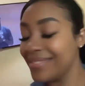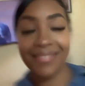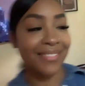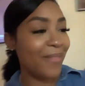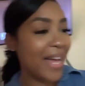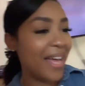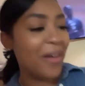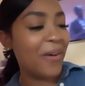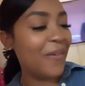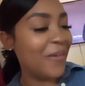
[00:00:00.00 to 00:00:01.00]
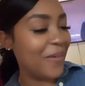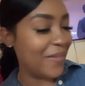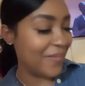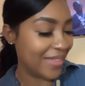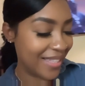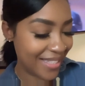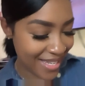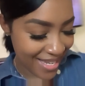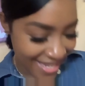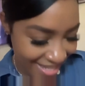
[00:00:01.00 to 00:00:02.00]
legs. Wow. What am I gonna do?